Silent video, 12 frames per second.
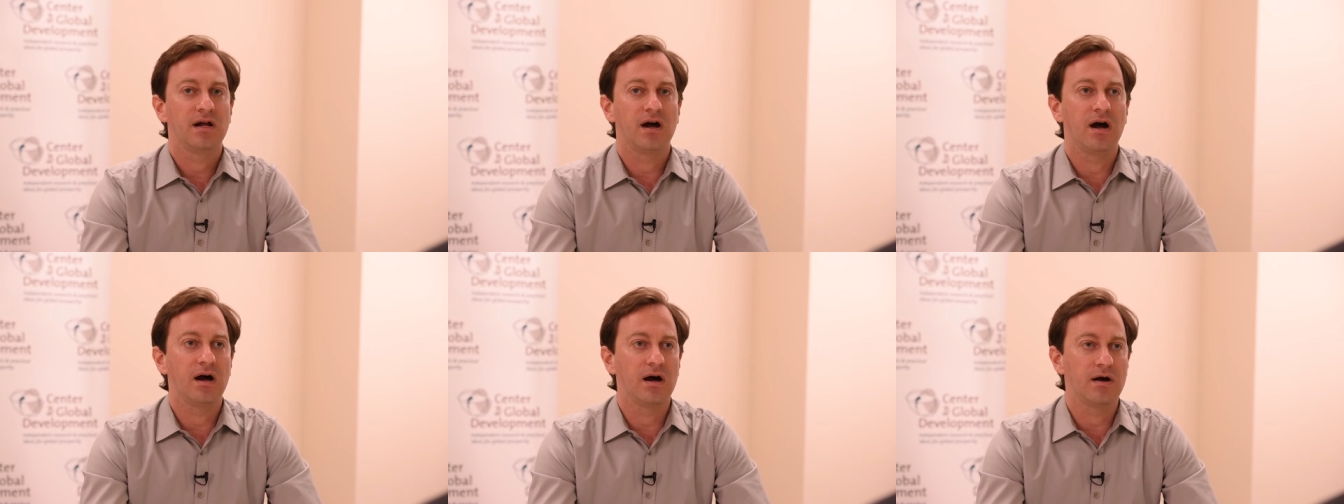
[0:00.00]

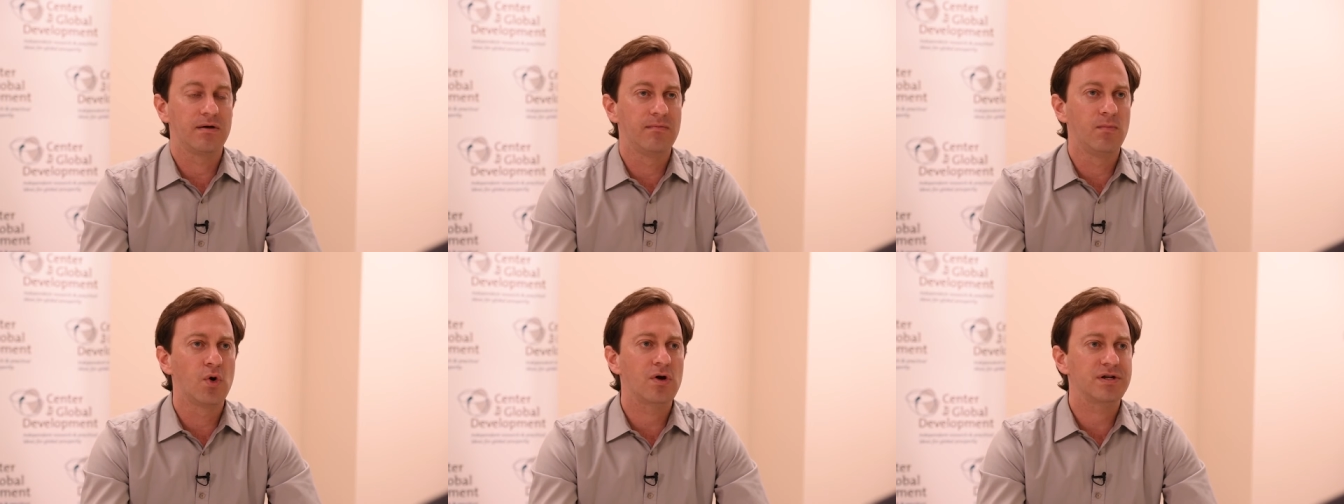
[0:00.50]
uh,
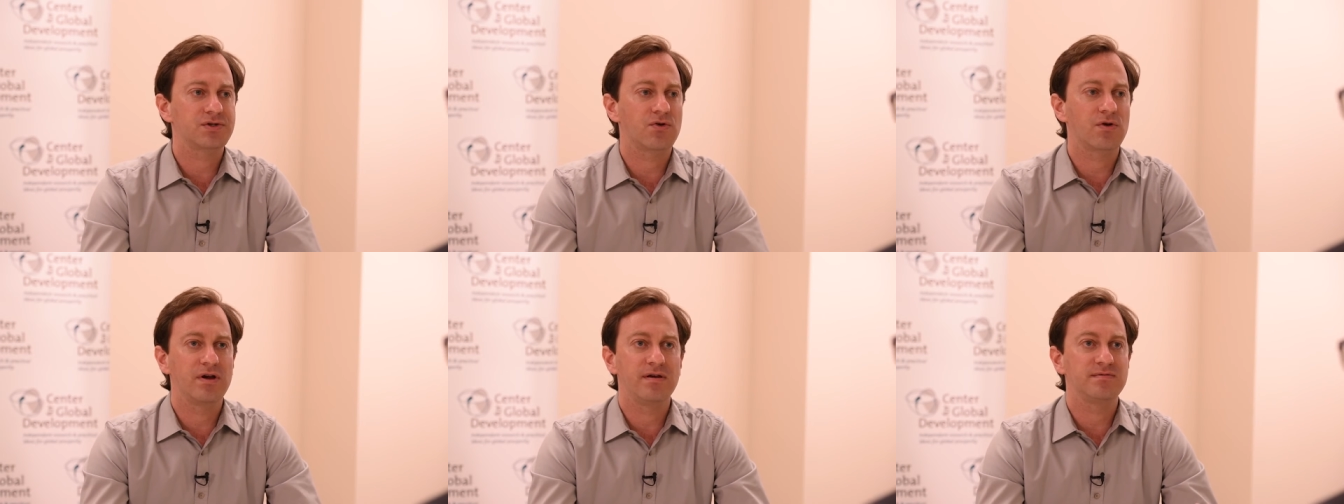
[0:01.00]

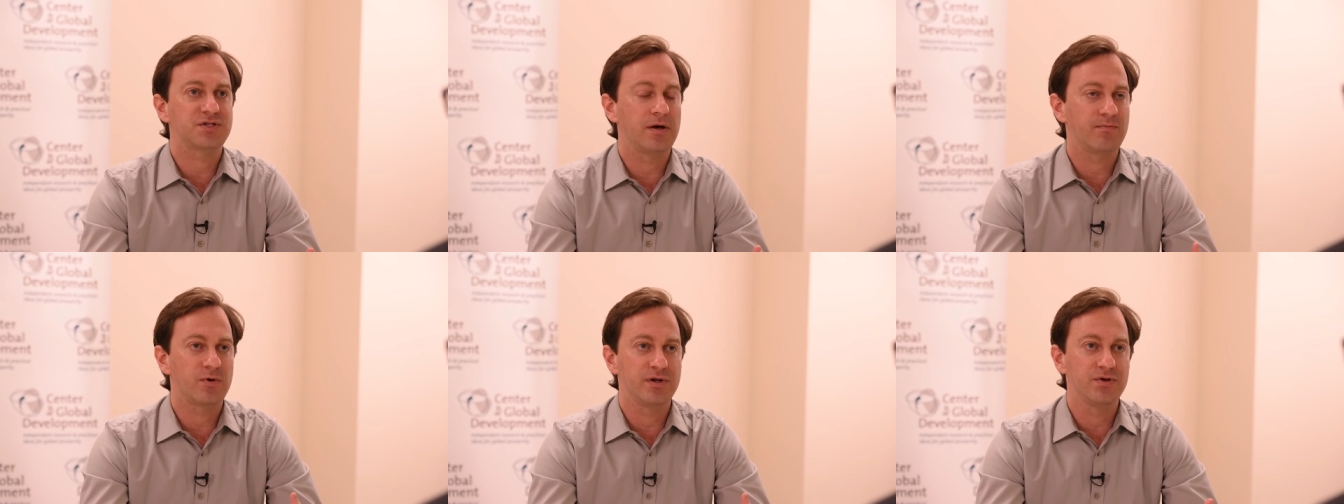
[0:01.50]
moratoriums
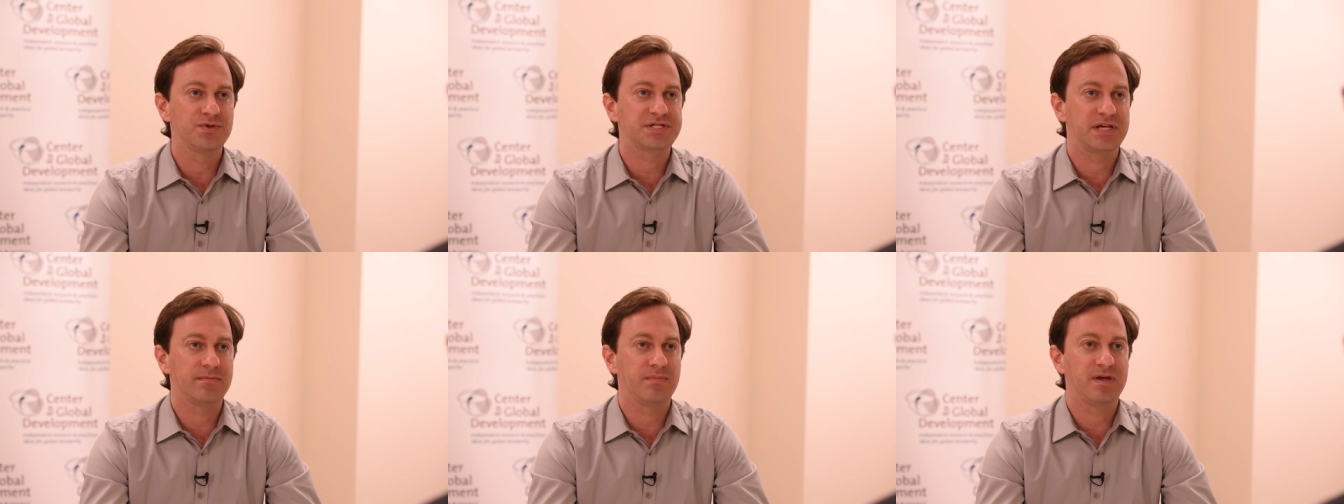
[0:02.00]
on
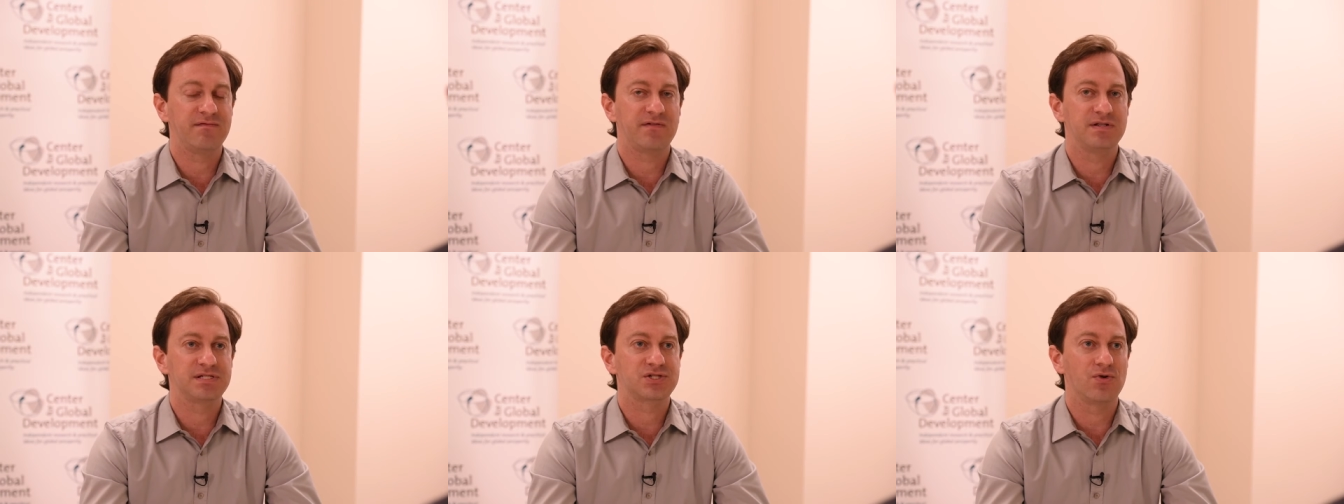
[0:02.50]
producing beef
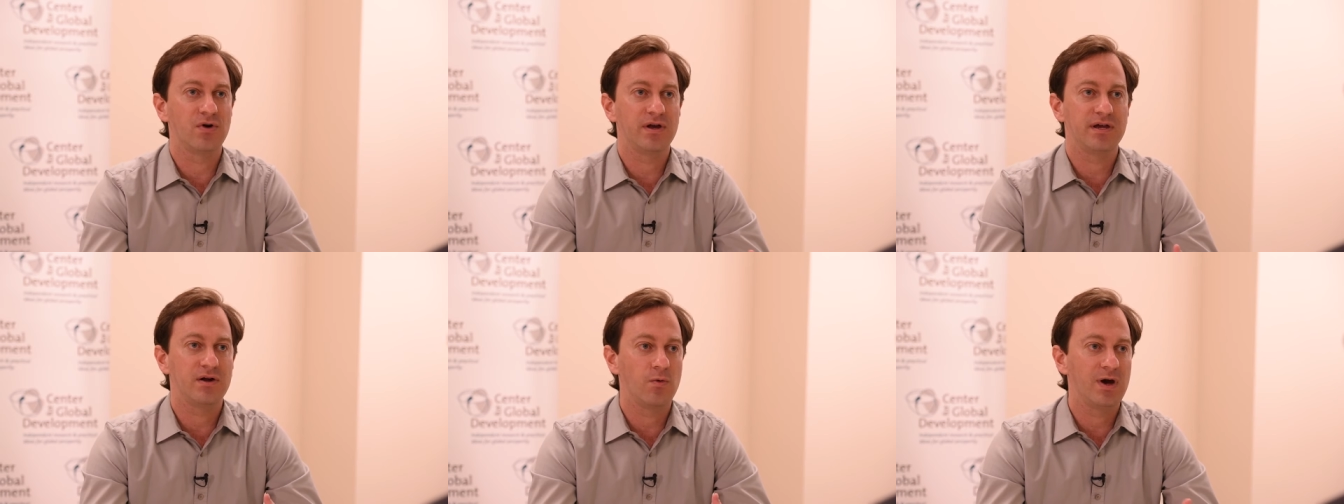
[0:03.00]
and
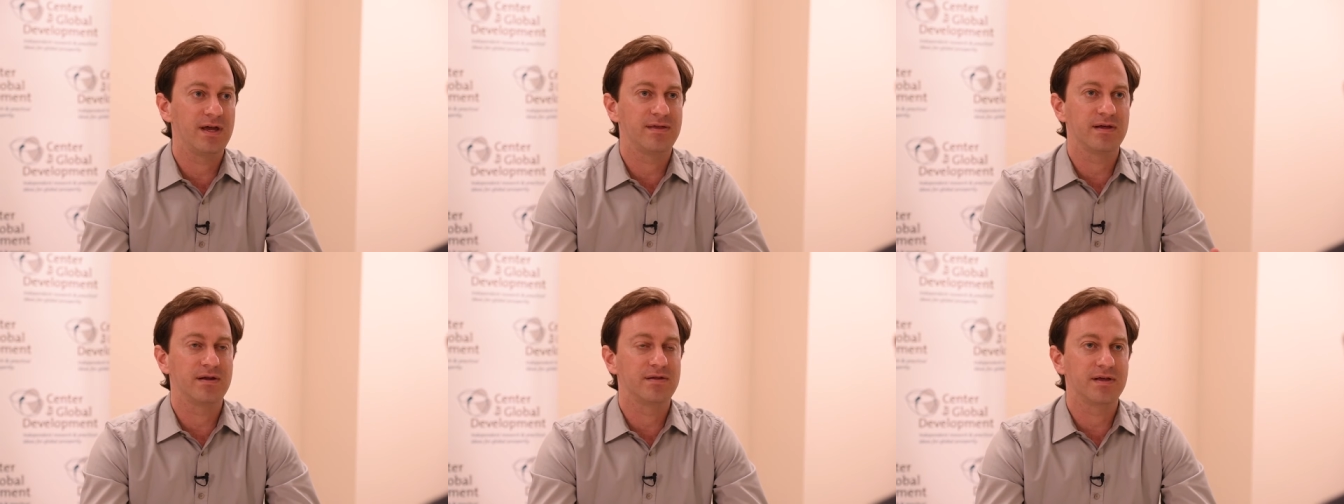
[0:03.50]
soy in a way
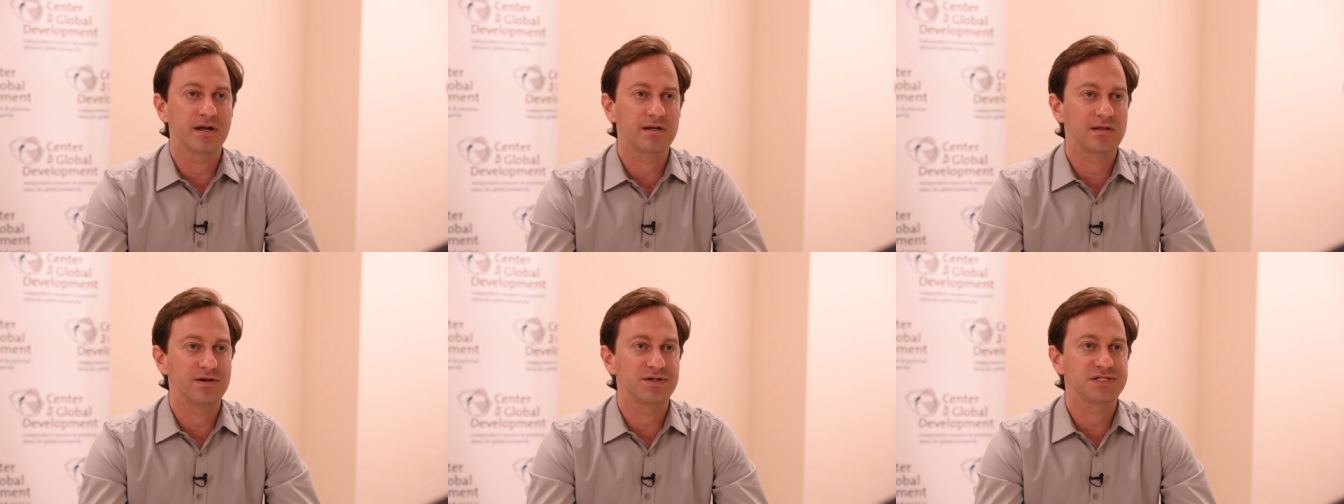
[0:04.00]
that, that
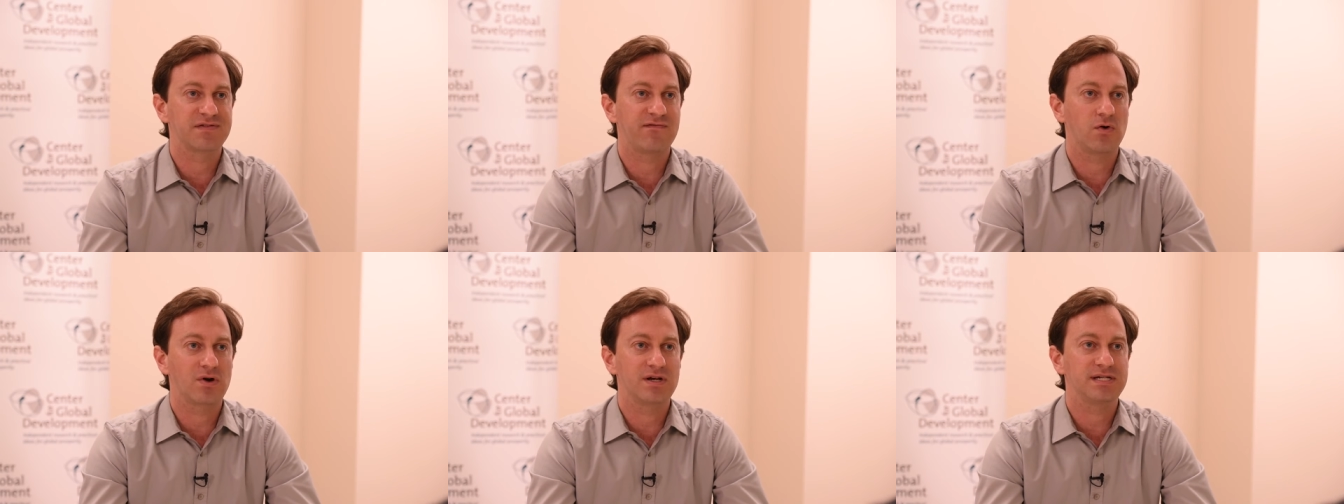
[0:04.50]
clears
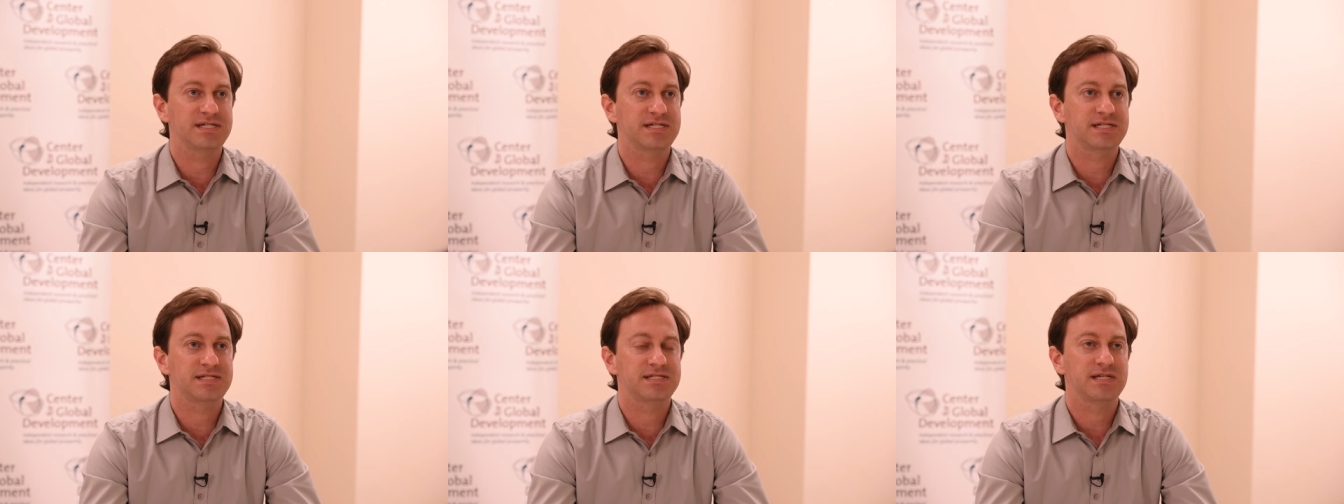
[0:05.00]

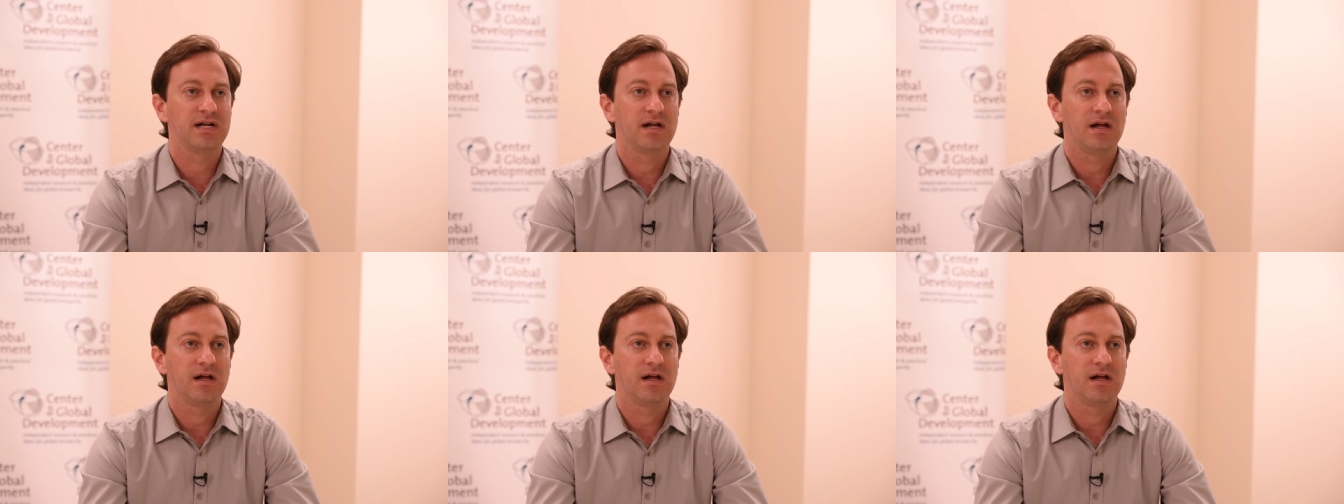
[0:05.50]
forests,